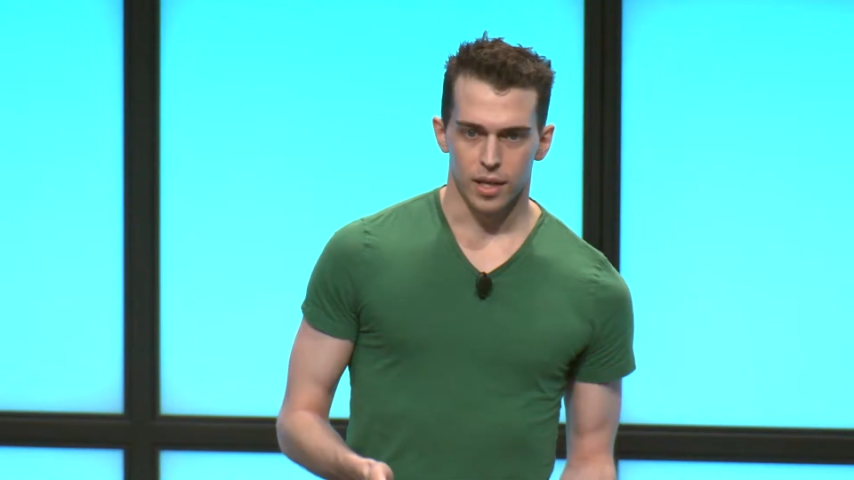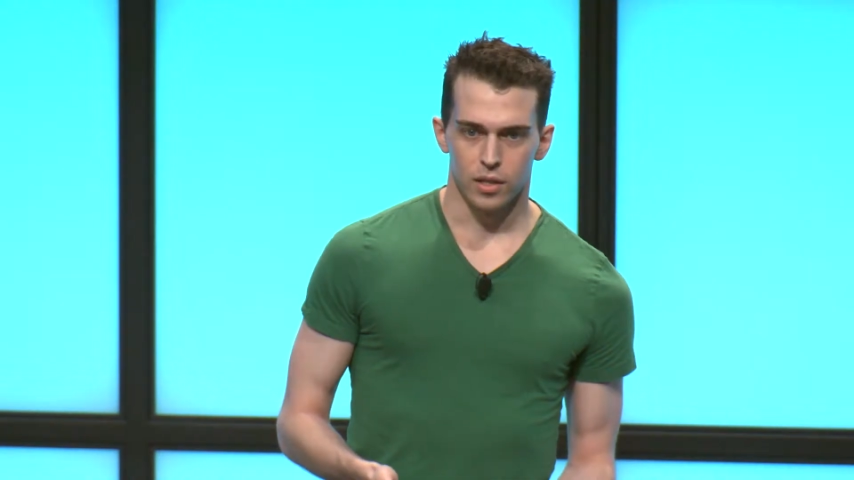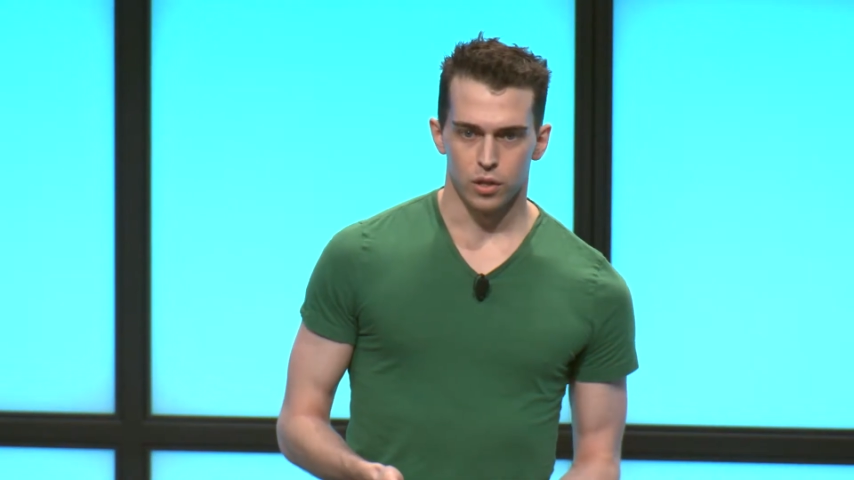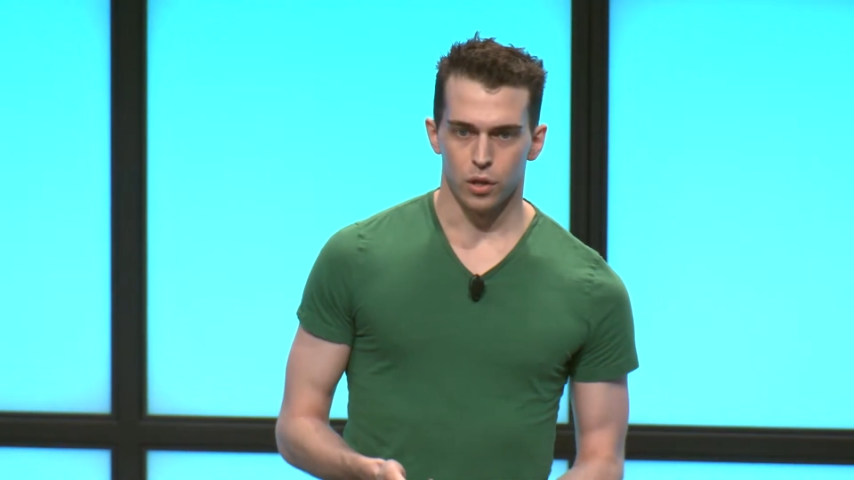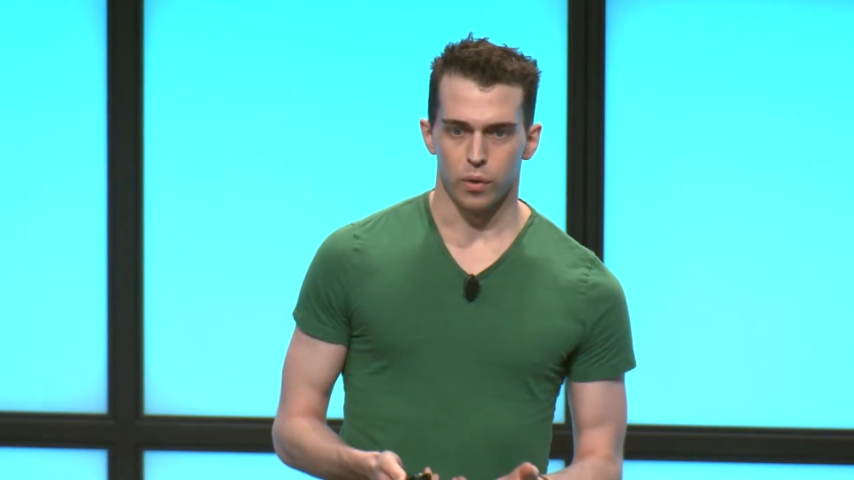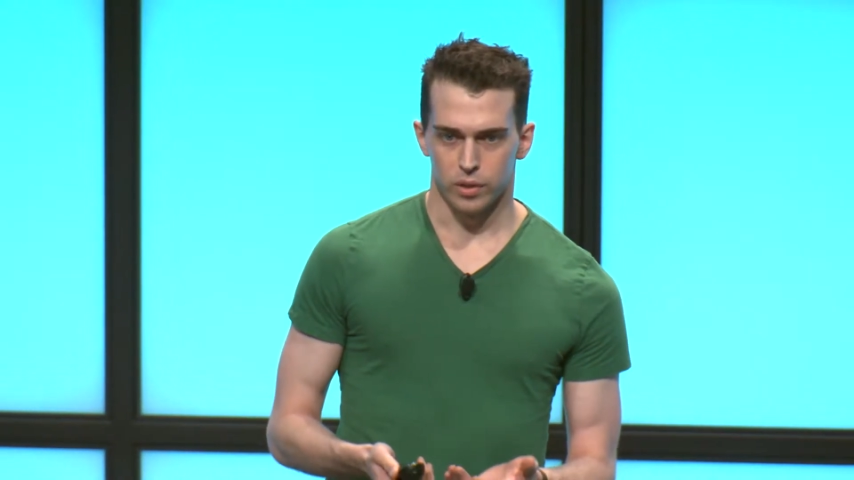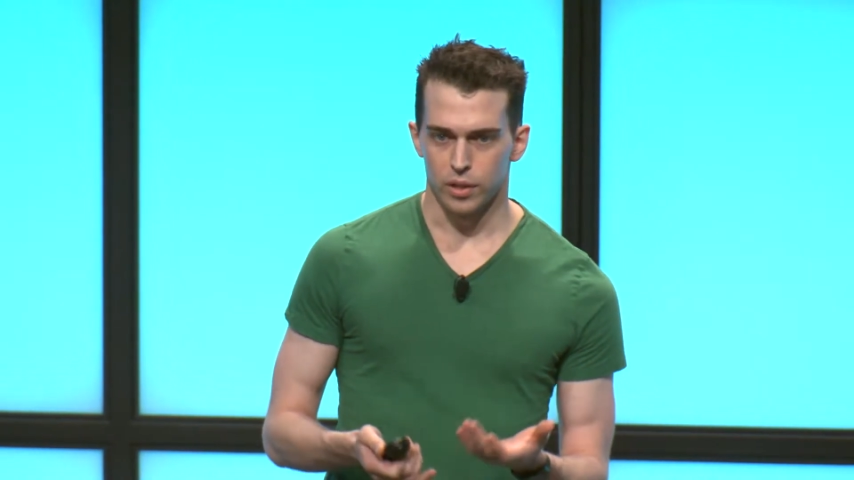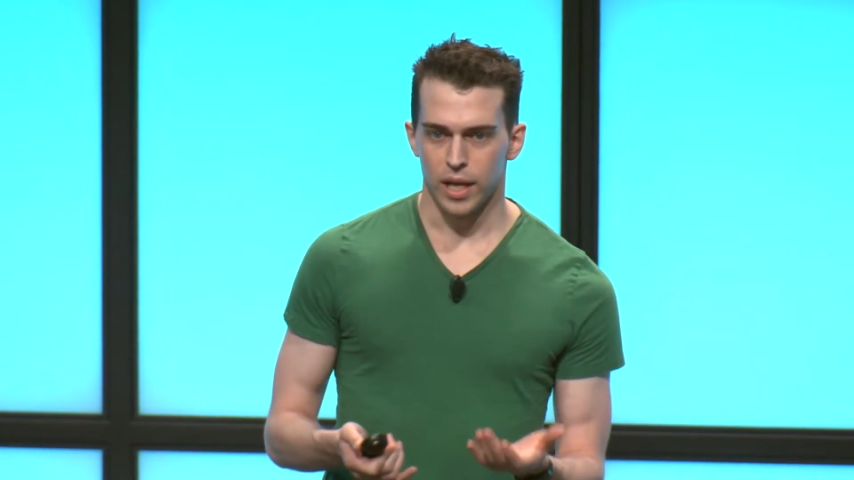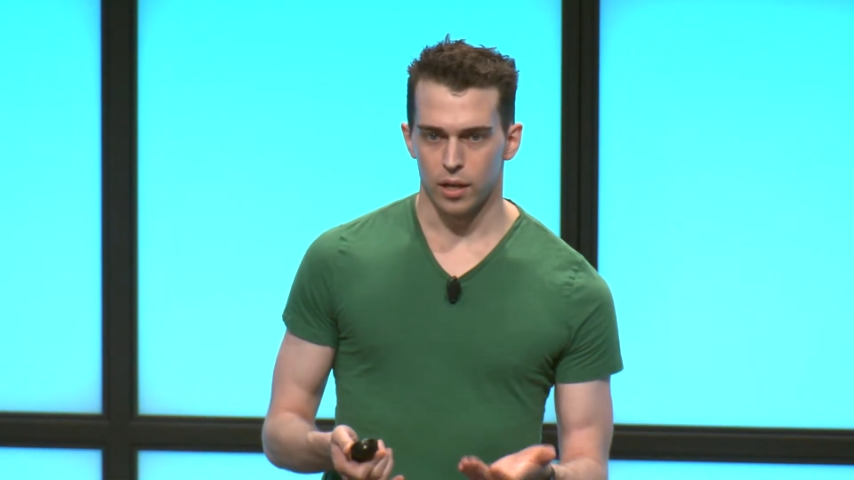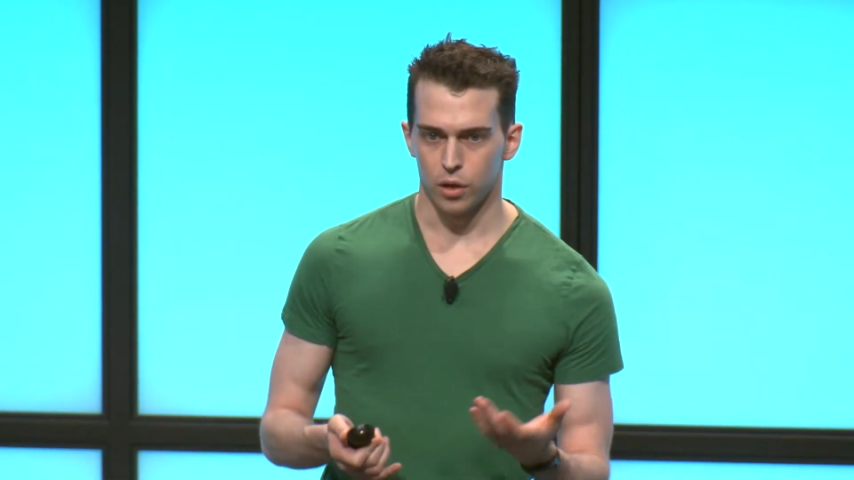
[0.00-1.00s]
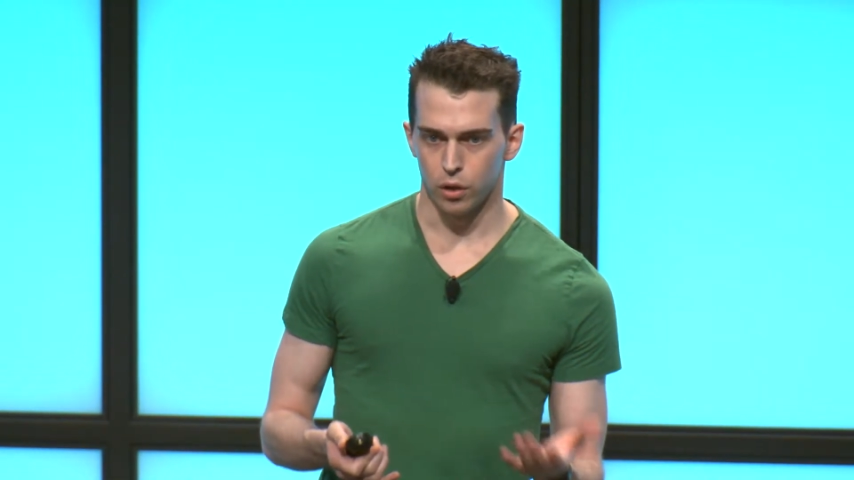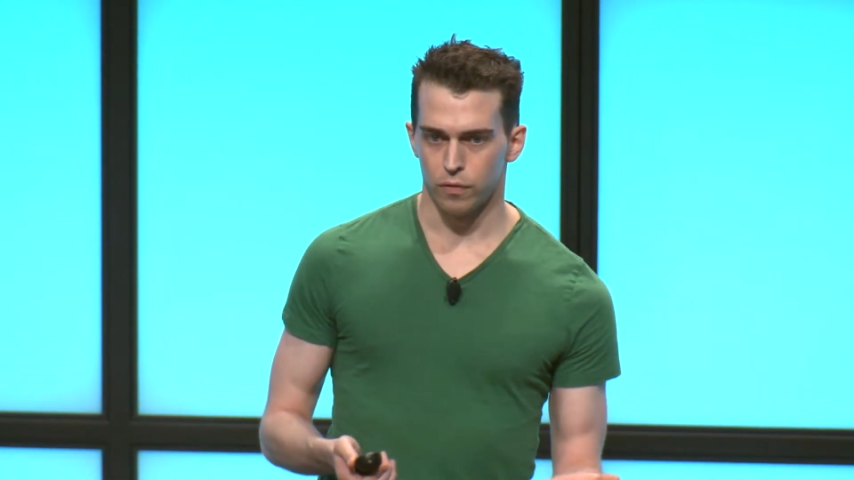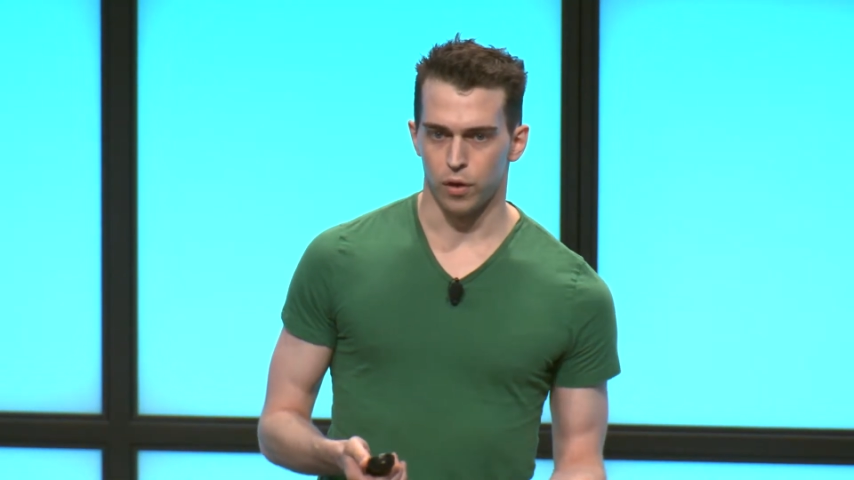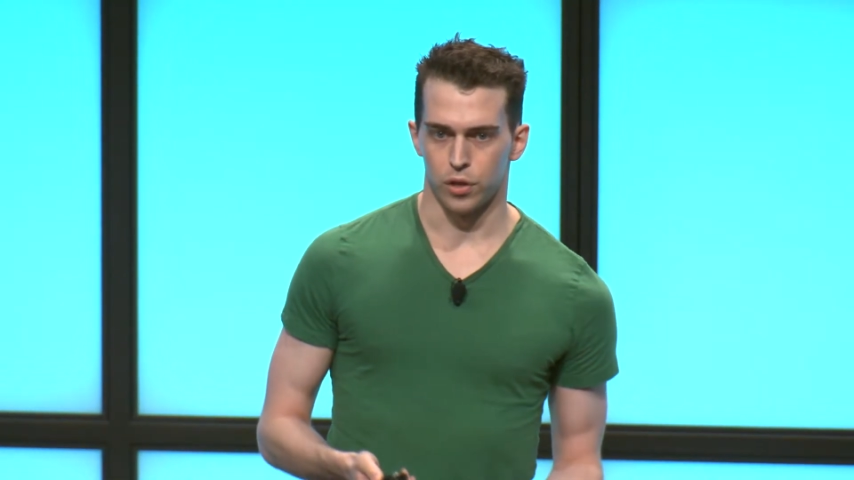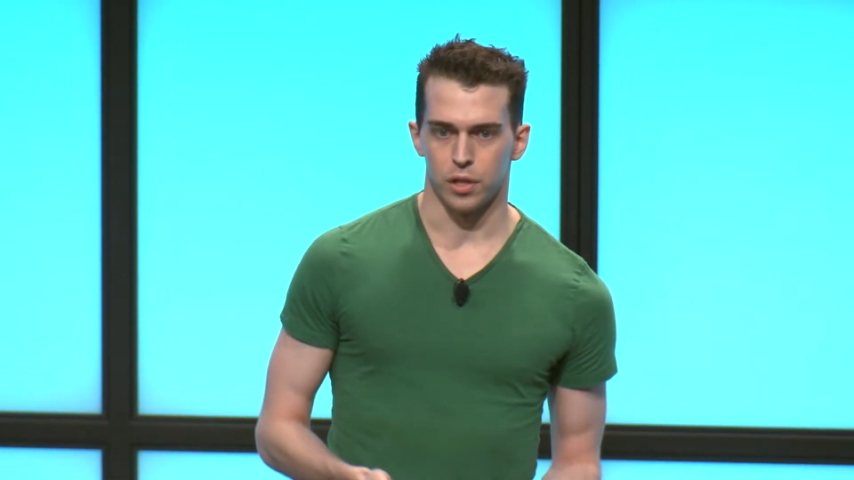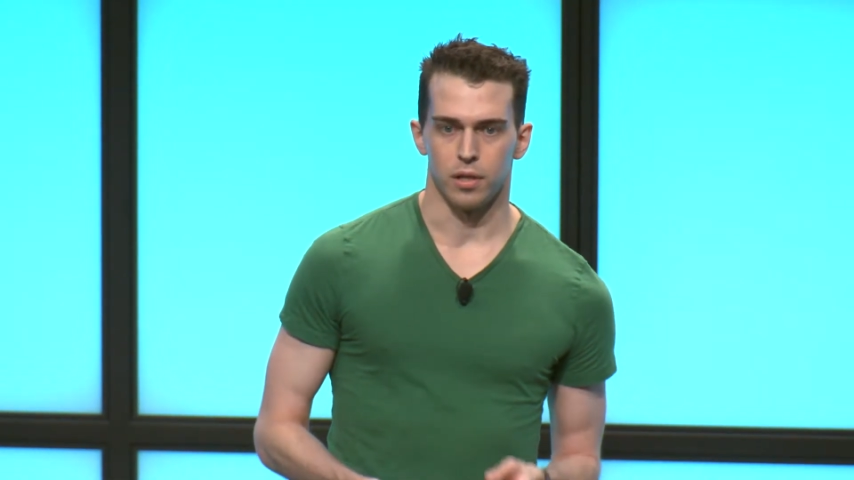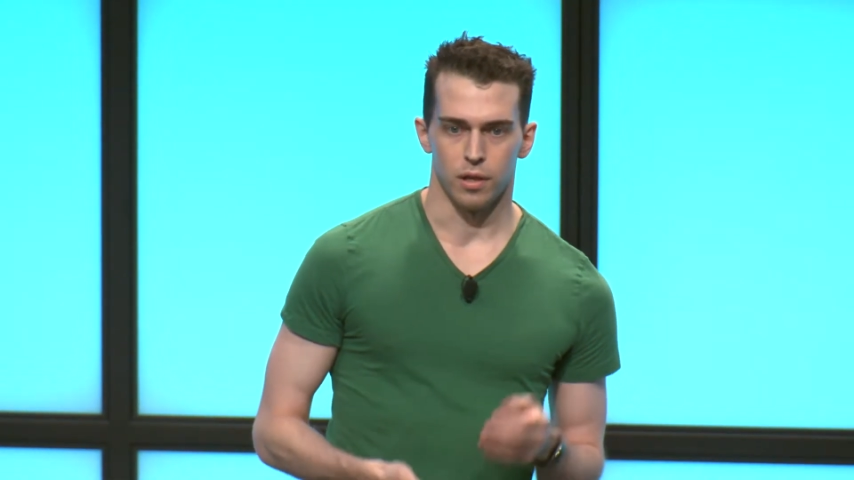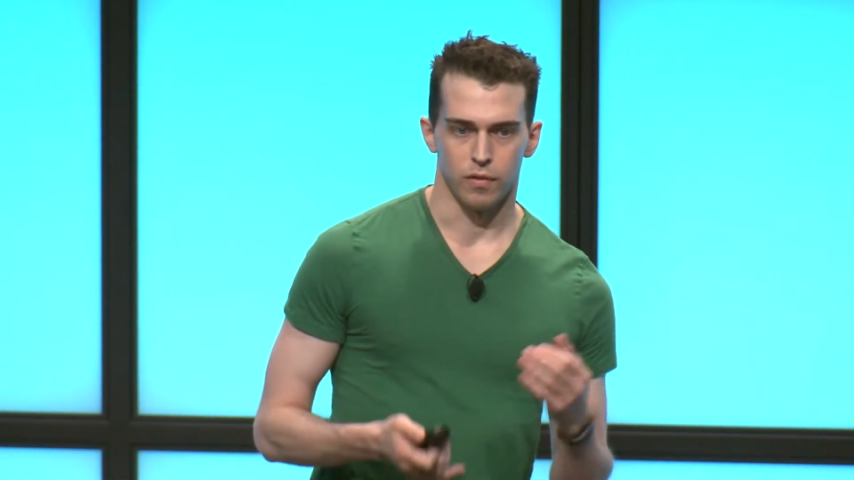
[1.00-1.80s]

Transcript: end, to get a good version